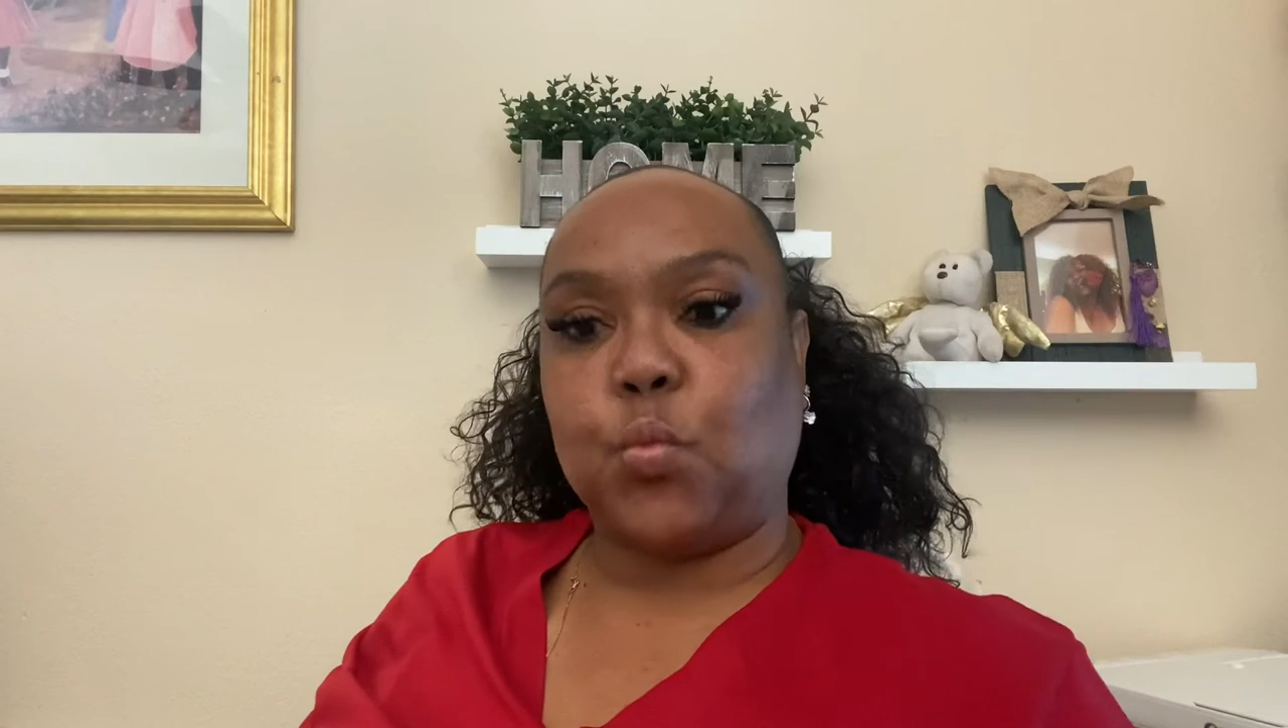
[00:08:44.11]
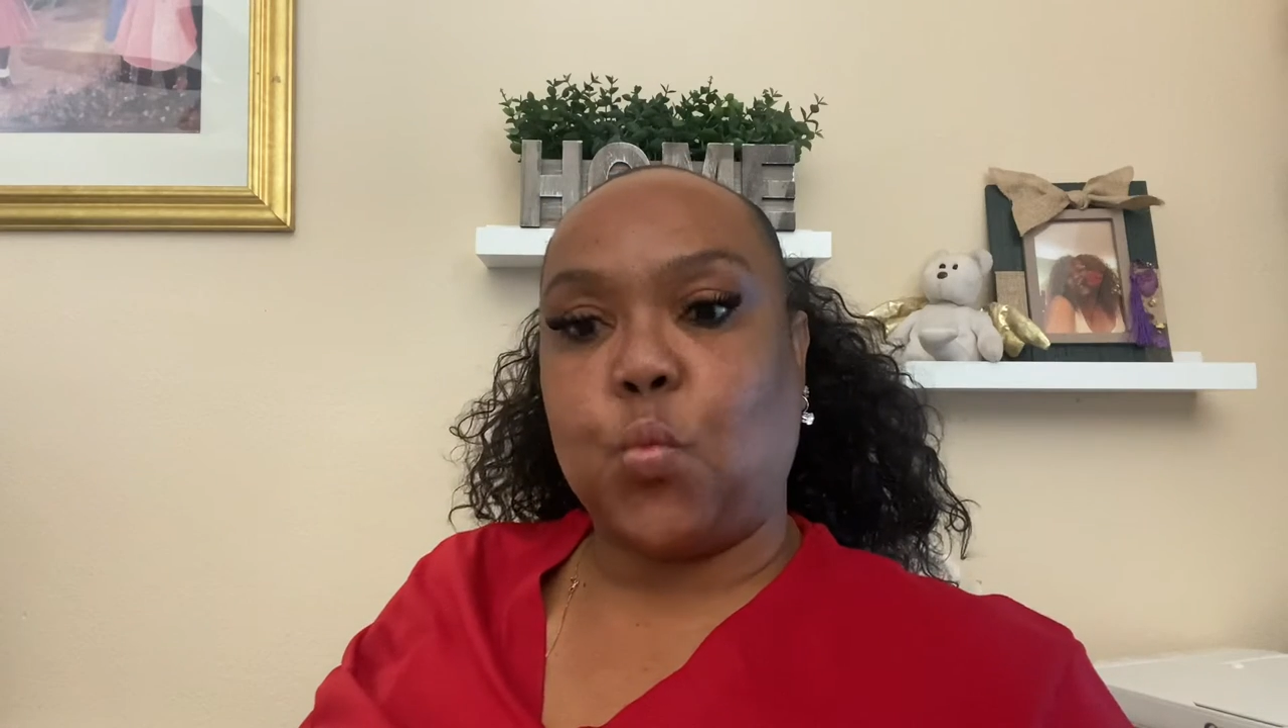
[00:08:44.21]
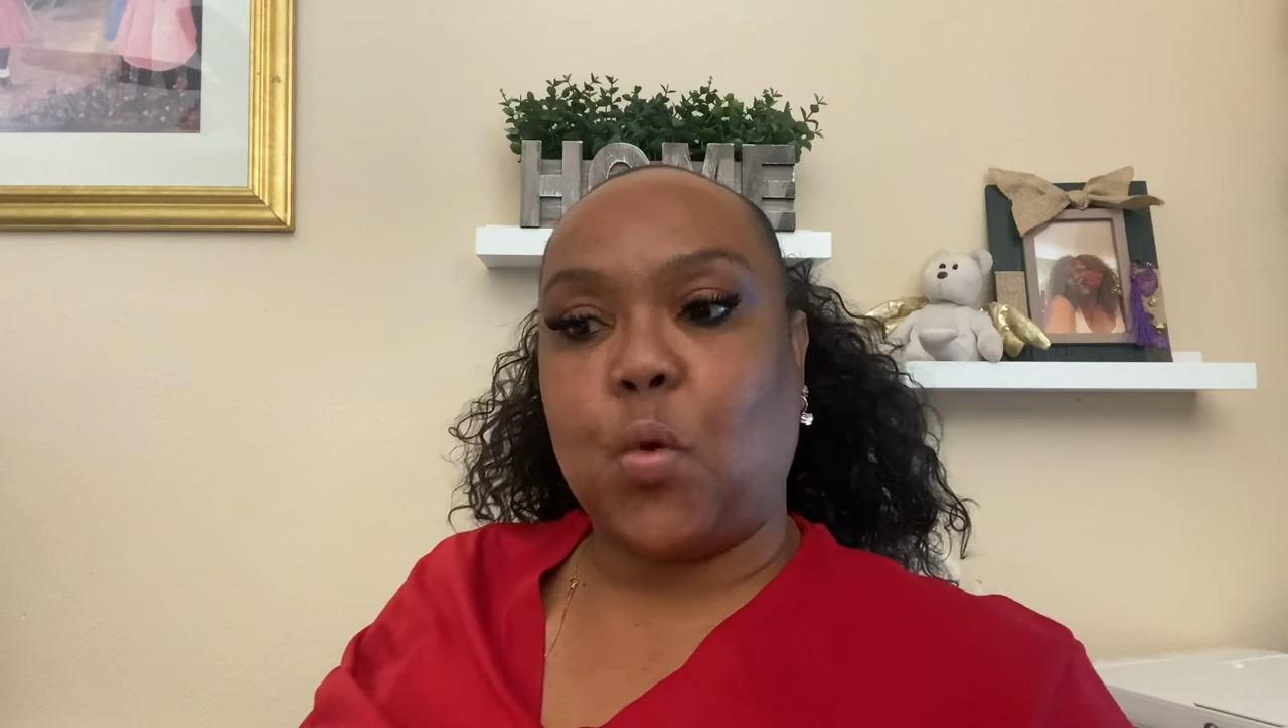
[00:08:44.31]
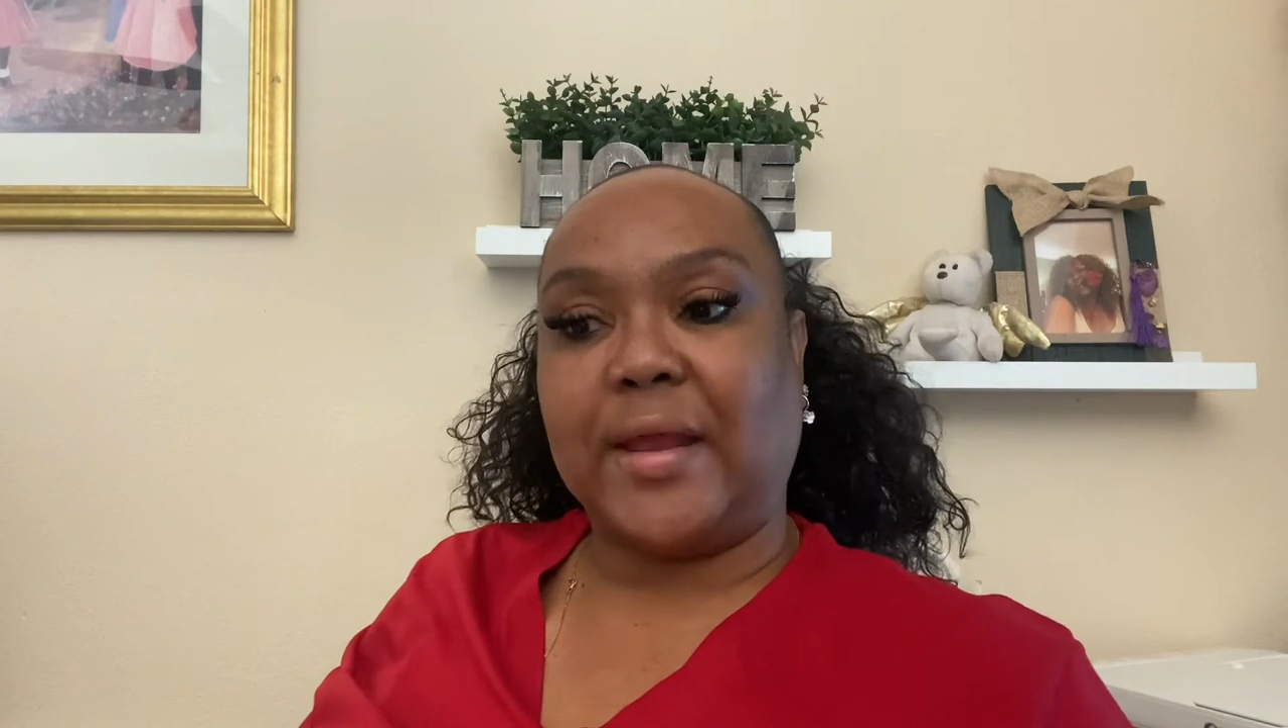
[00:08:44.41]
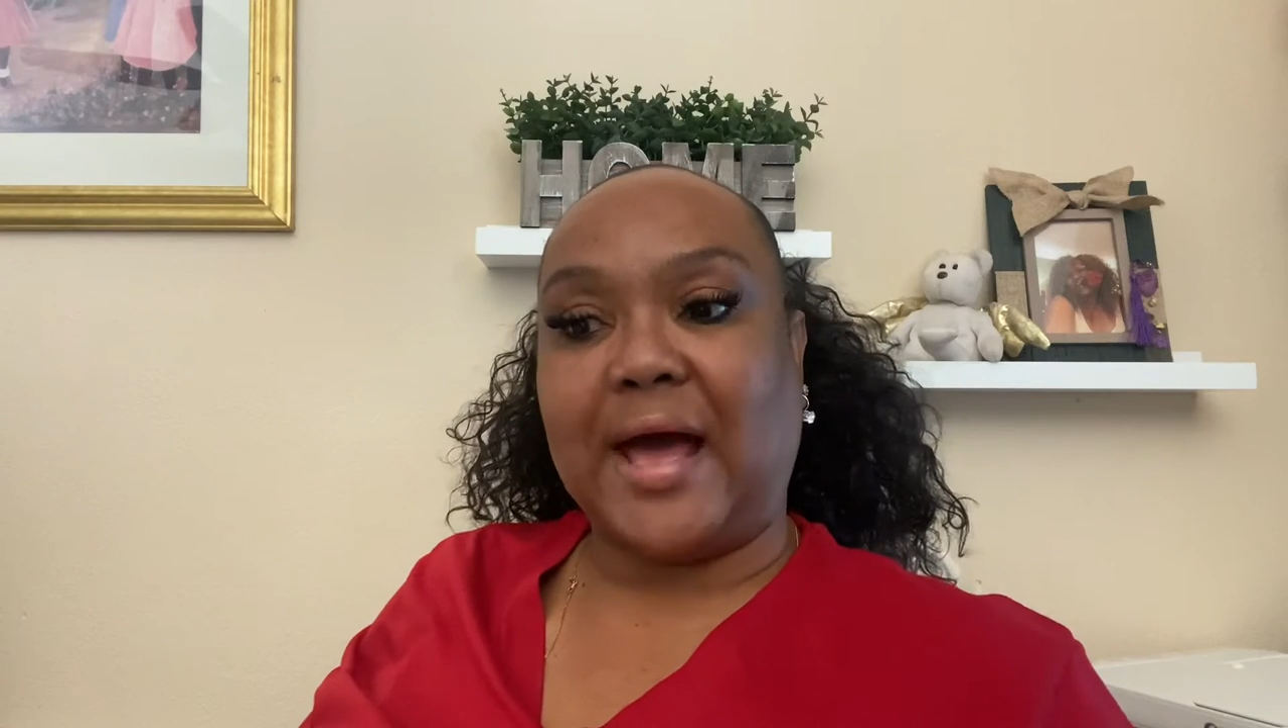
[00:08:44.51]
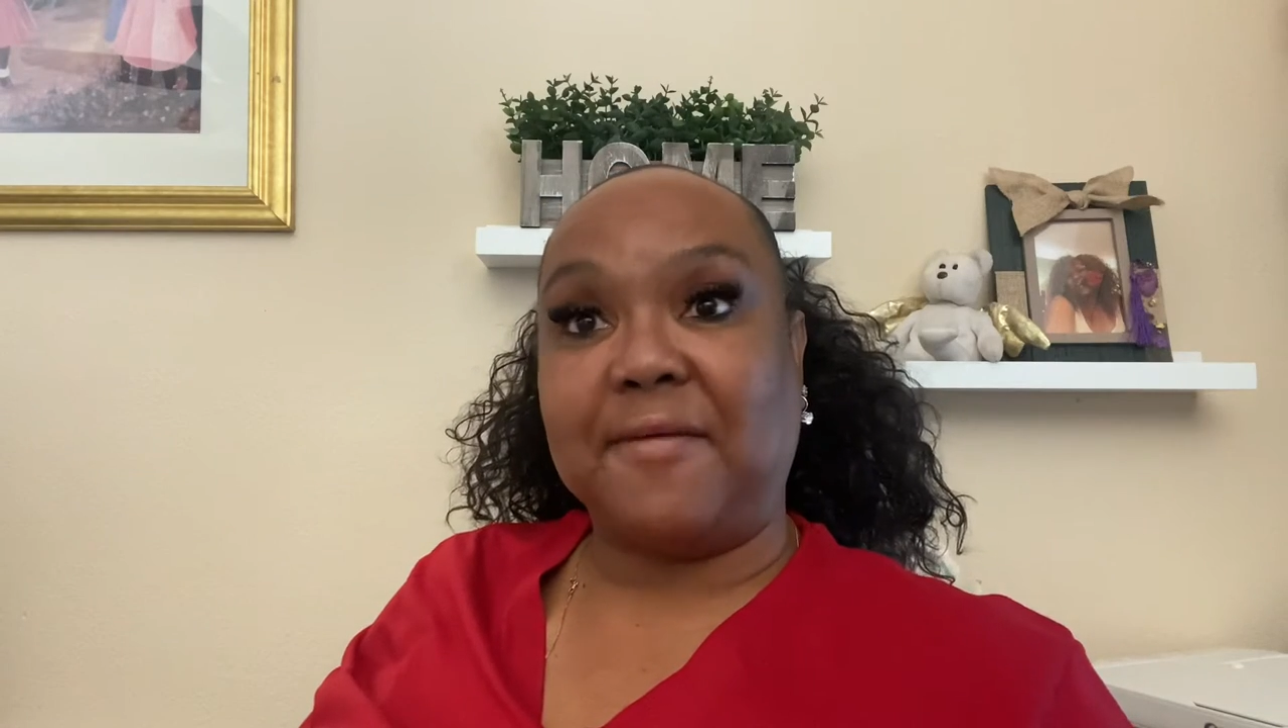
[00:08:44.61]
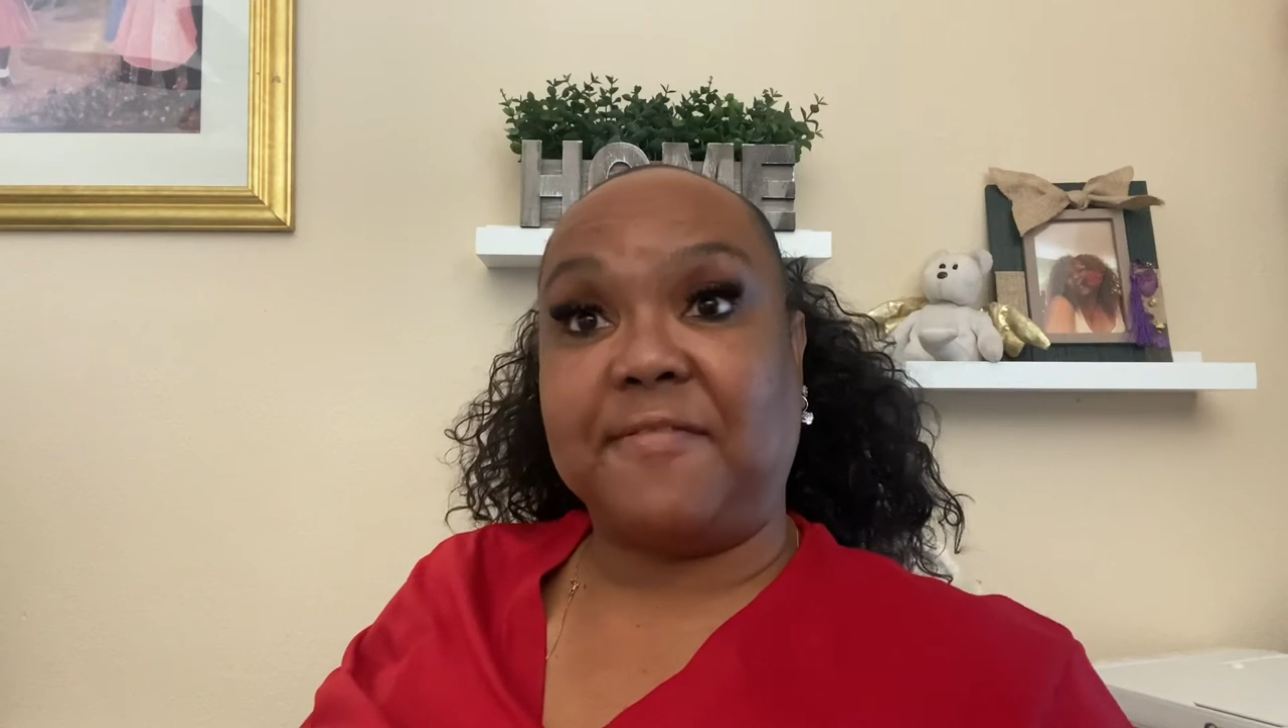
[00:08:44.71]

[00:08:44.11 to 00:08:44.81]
what I